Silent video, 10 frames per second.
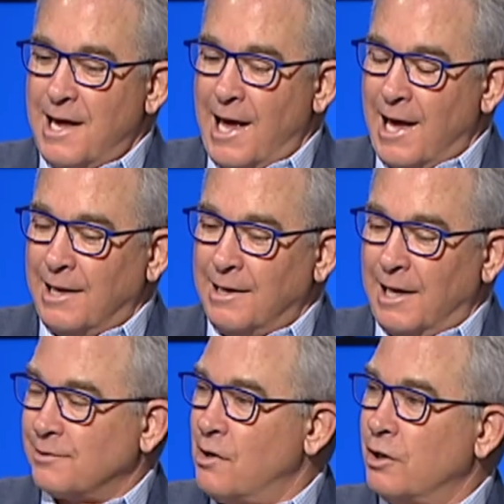And
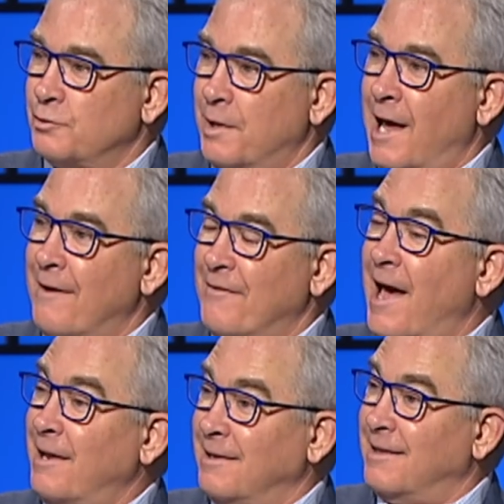as long as we have
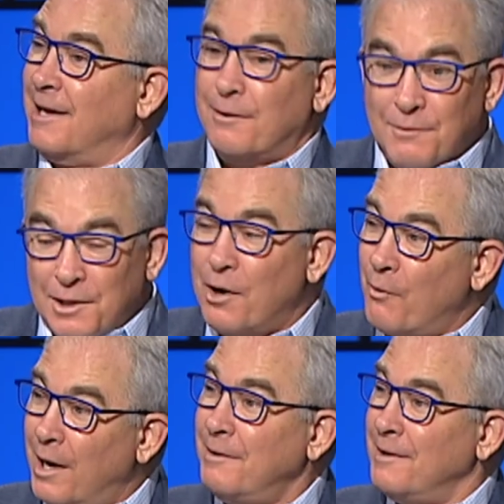that and think, you know
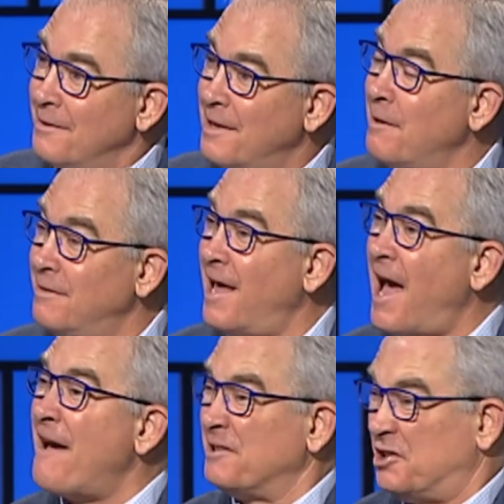what, they
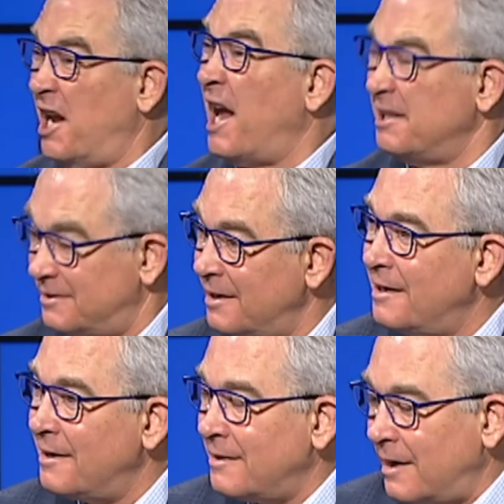have a chance,
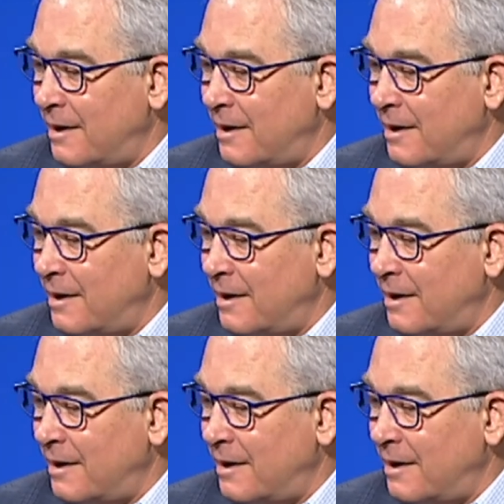yeah, then